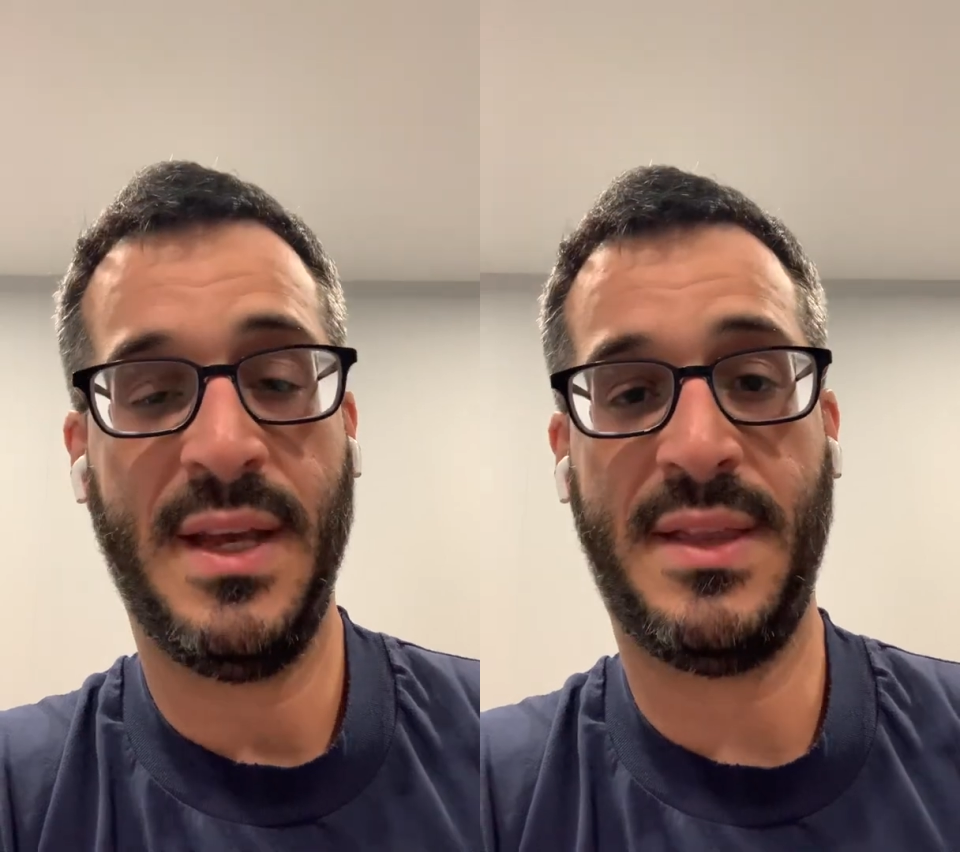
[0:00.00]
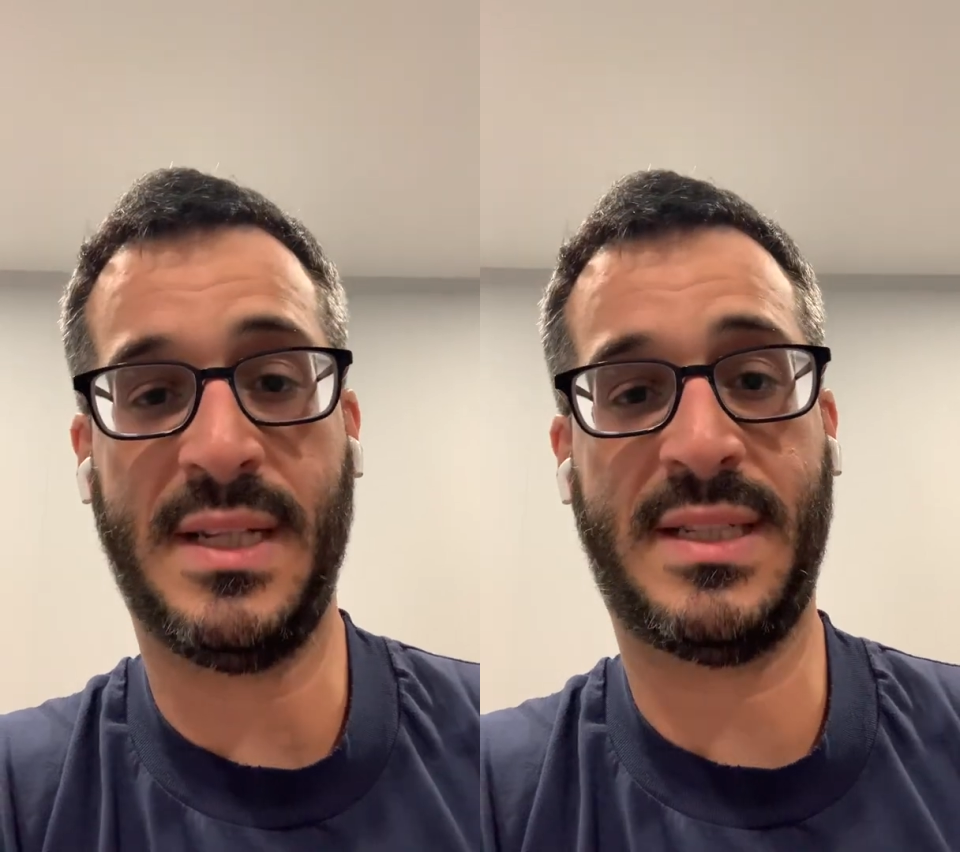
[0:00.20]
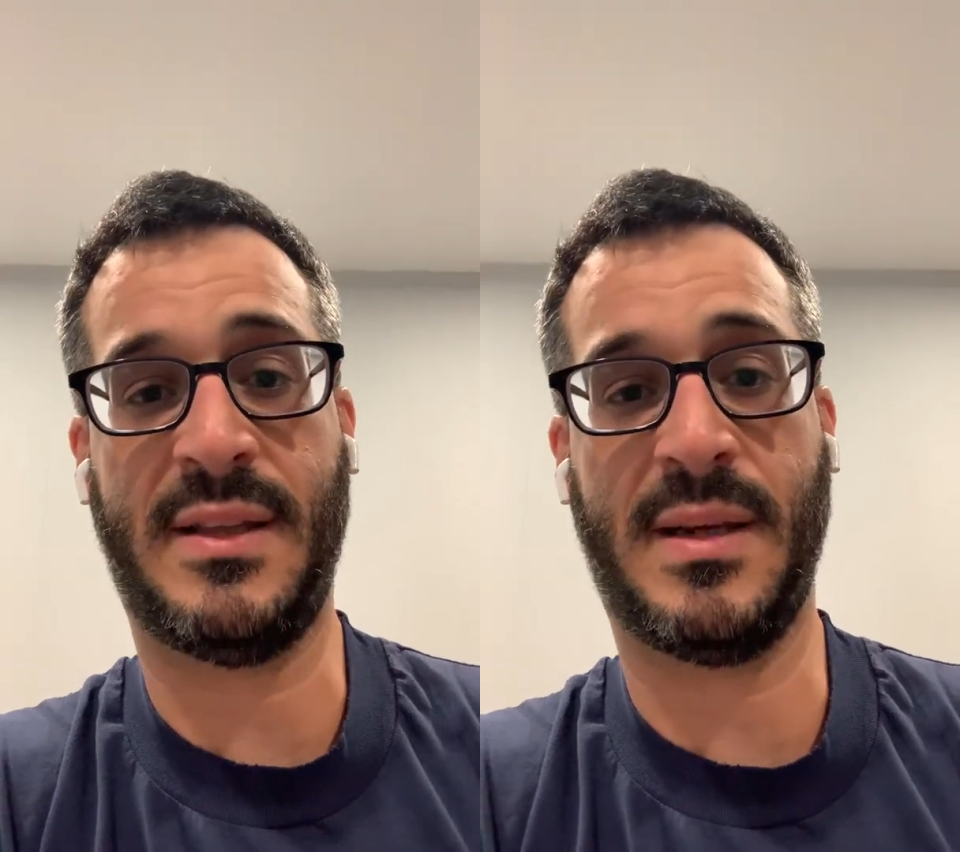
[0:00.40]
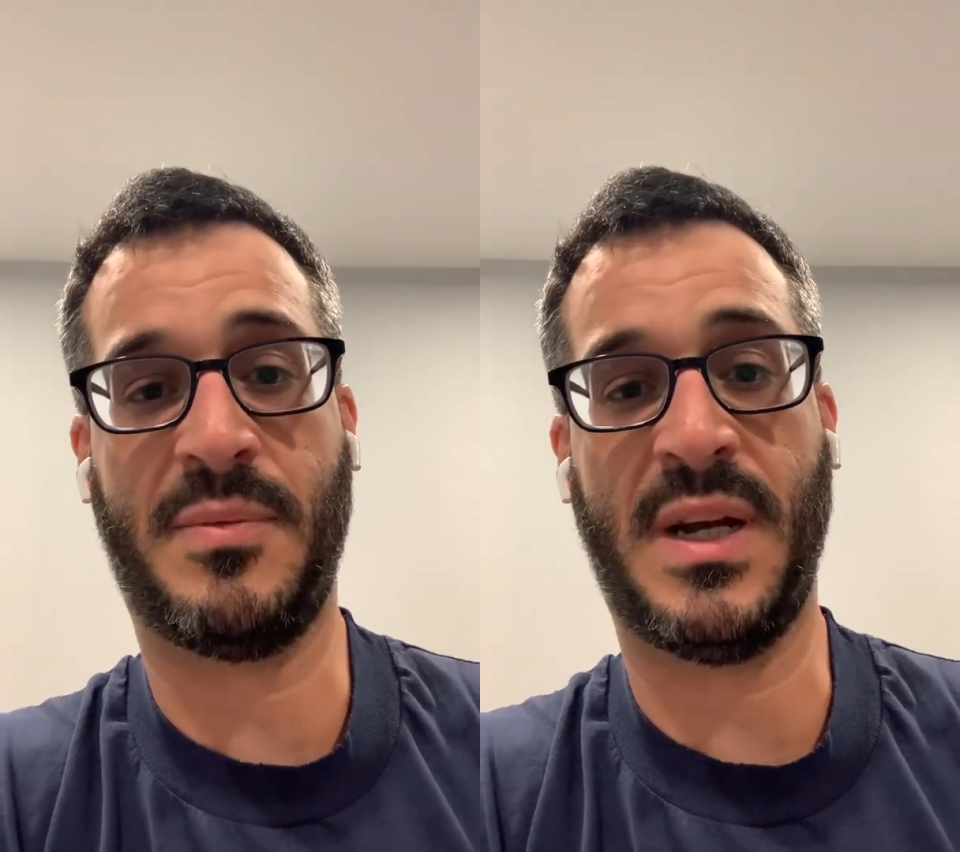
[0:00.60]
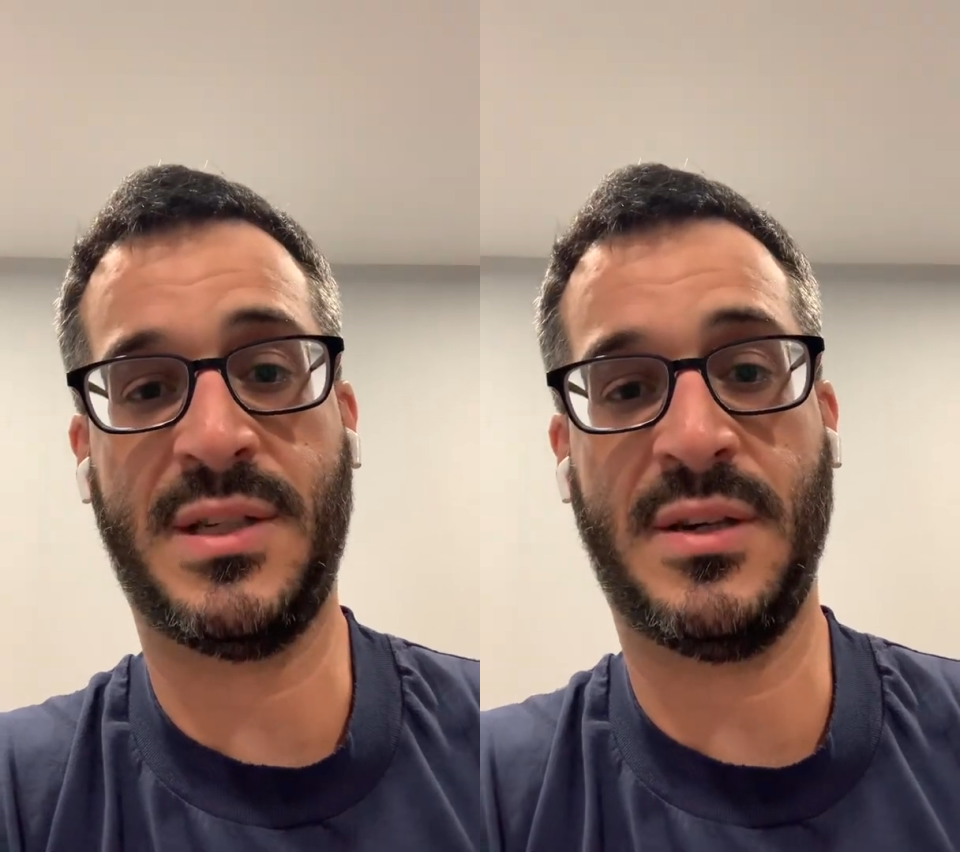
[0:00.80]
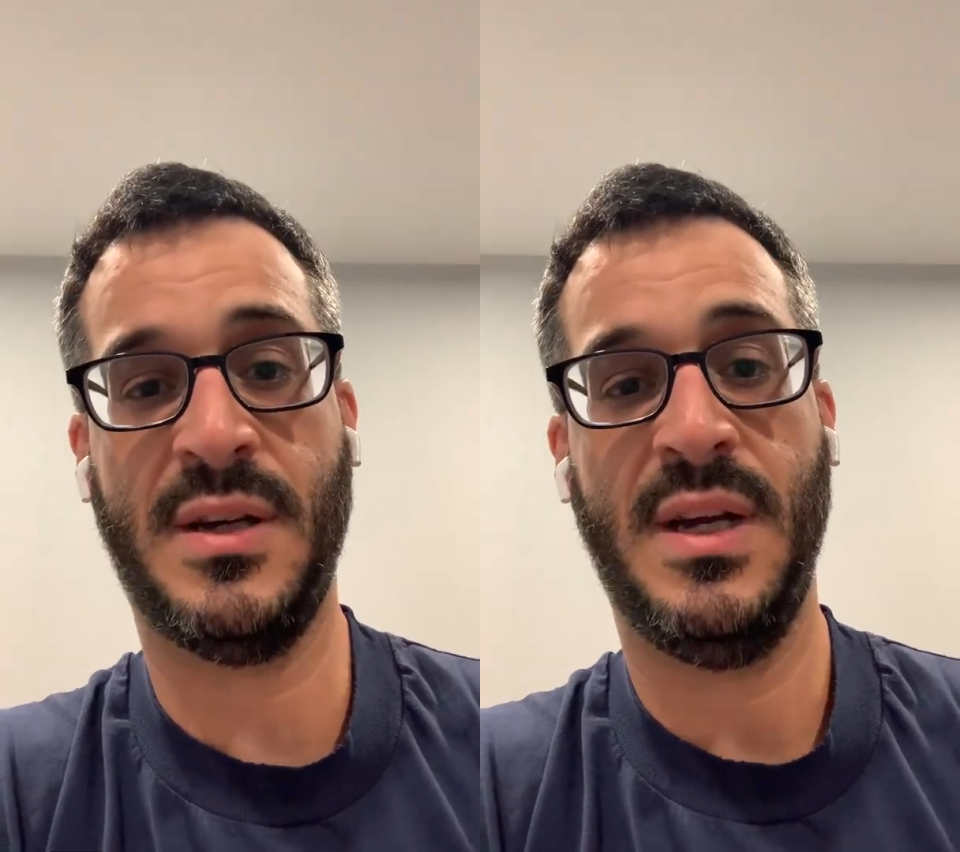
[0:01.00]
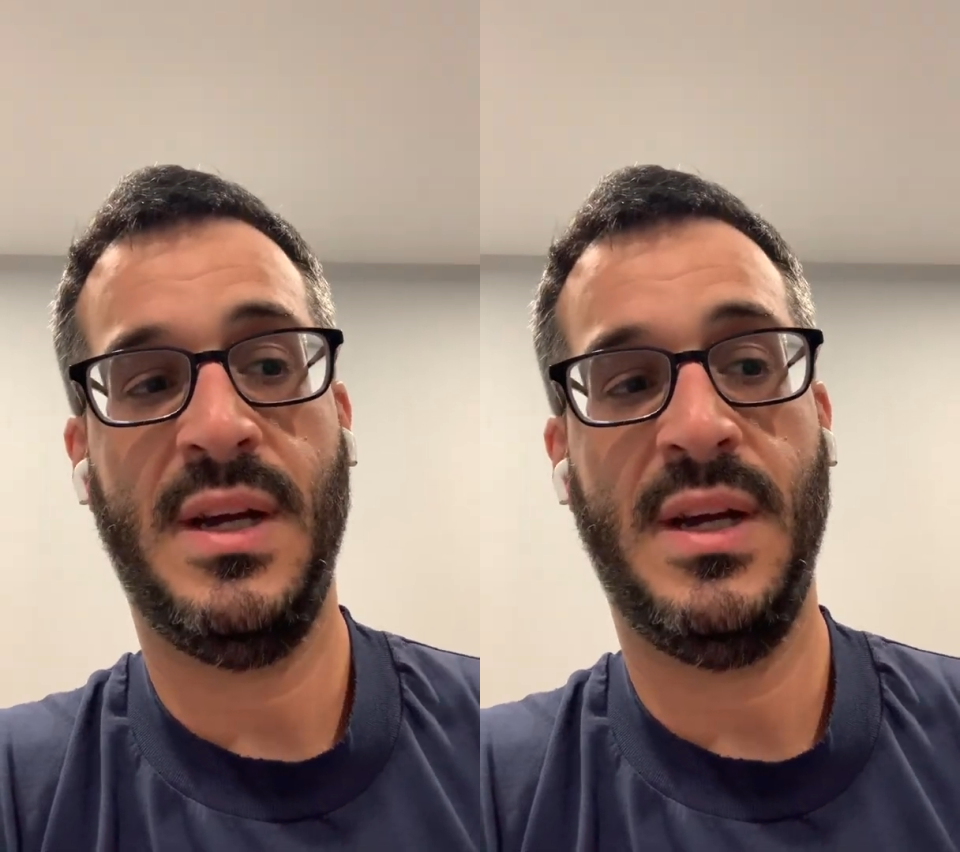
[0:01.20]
that selling pressure.